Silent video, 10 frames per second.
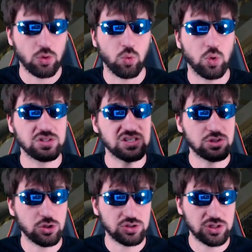Once he's
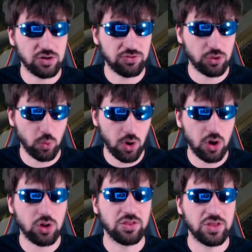close enough to the
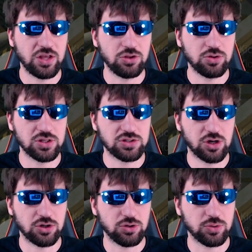wall, then you can
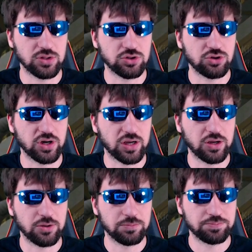start doing the
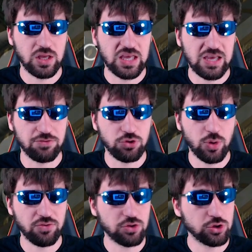trick. If
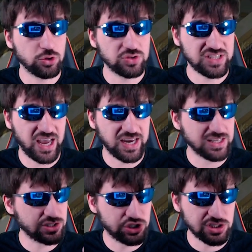you ever lose
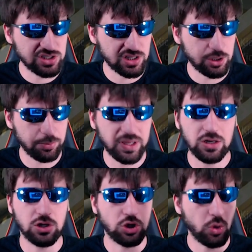cadence just a little
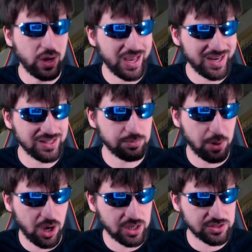bit, go ahead and
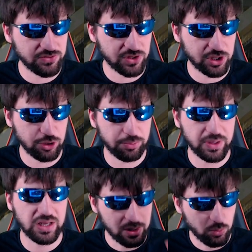pause for a little
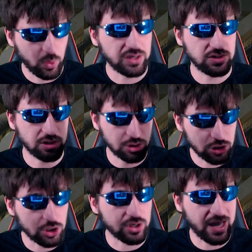bit and wait to
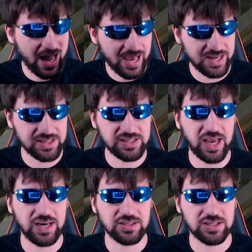look at his
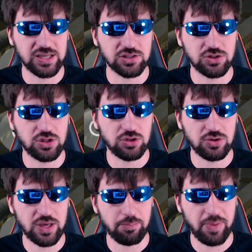cadence again so that you
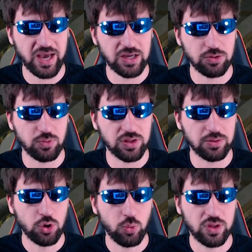get back in
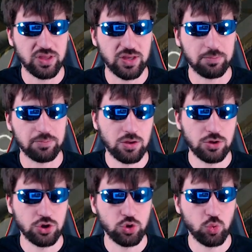rhythm with him.
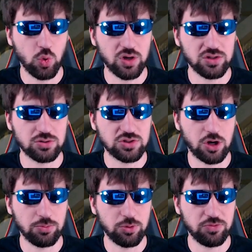You want to
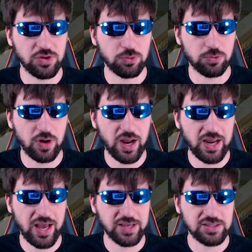start moving
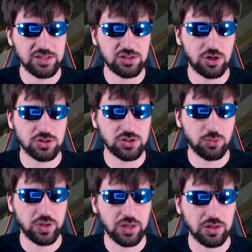right as he starts
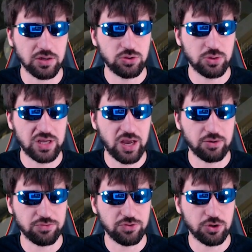swinging to
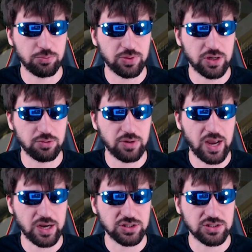account for your player
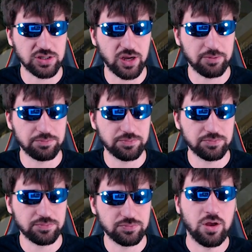reaction time.
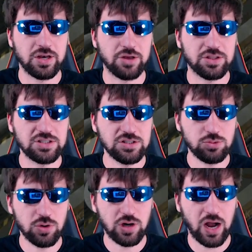Now this is
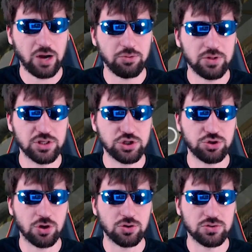where I really
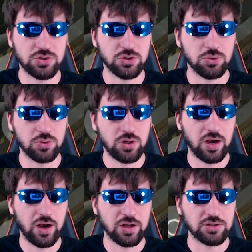struggle to
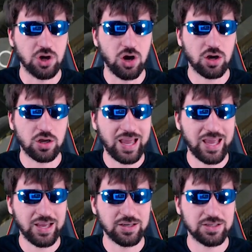talk
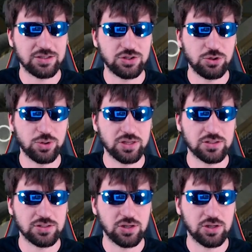and do it,